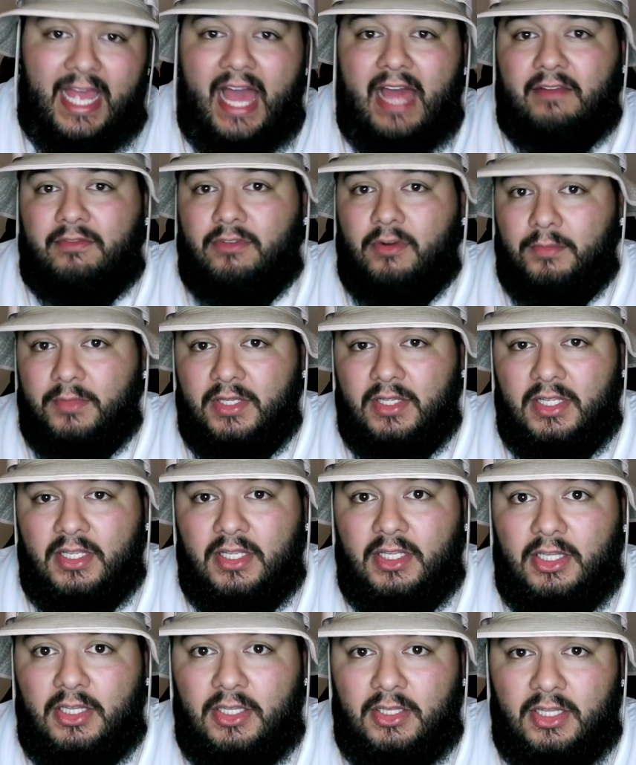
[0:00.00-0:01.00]
from the
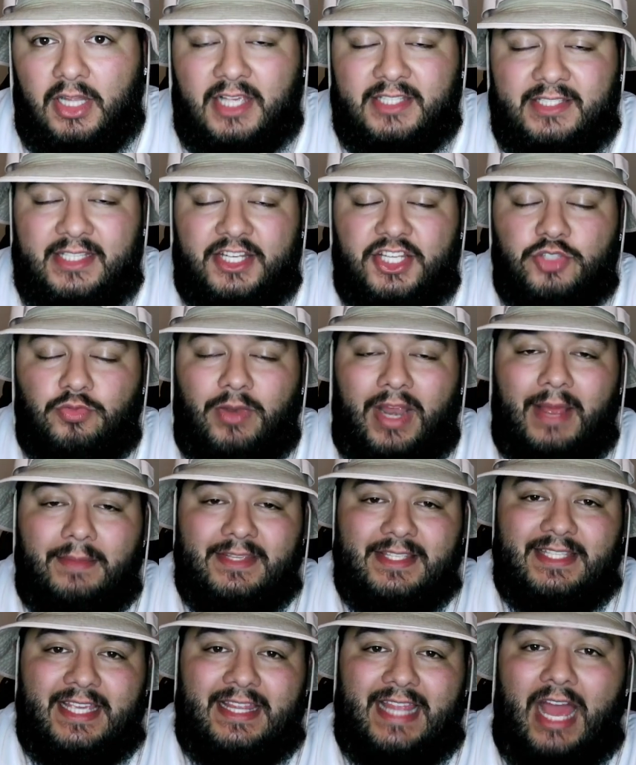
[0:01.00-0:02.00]
Los Angeles Rams and
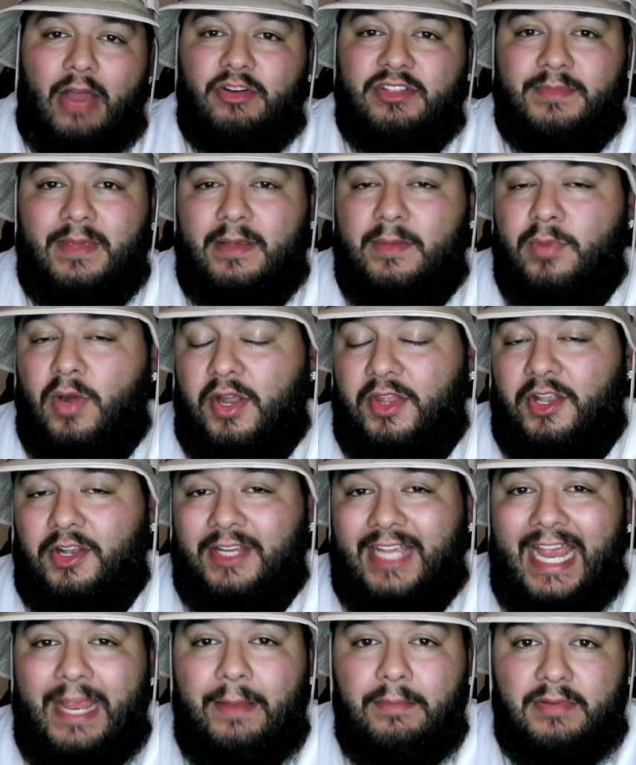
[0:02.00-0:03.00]
say that was maybe part of their
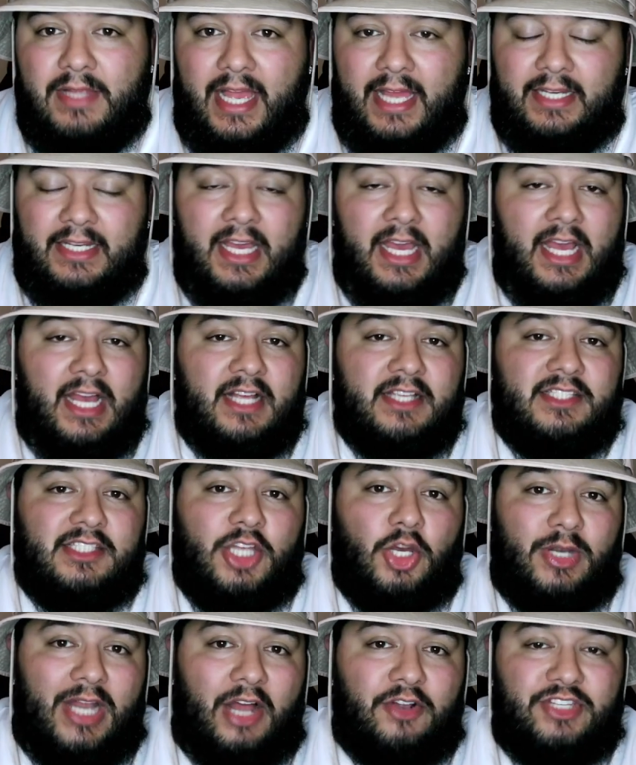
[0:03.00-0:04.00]
game plan. Slow
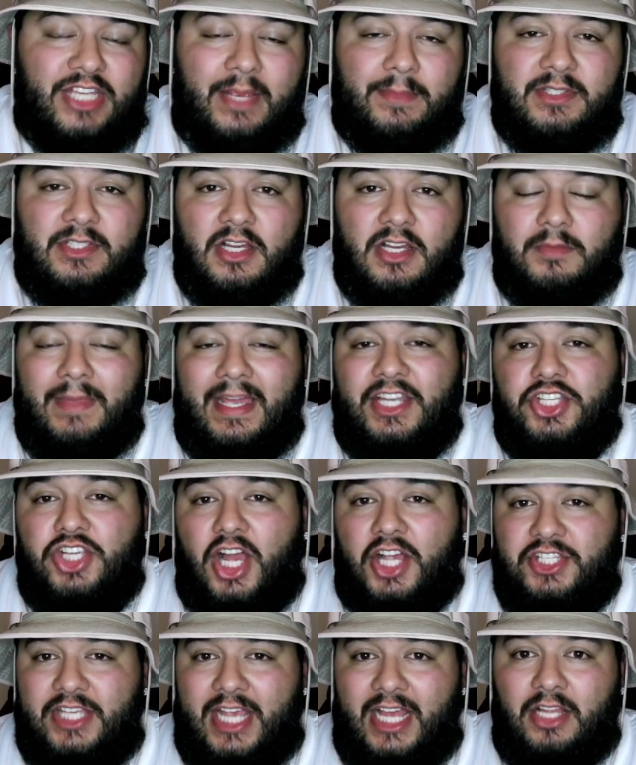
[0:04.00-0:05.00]
down James Cook, make
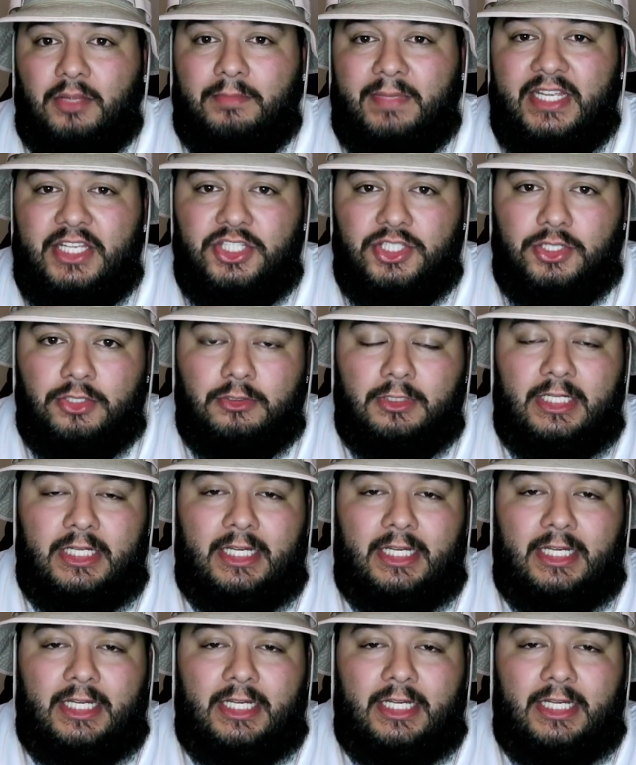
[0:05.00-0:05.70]
Josh Allen beat you.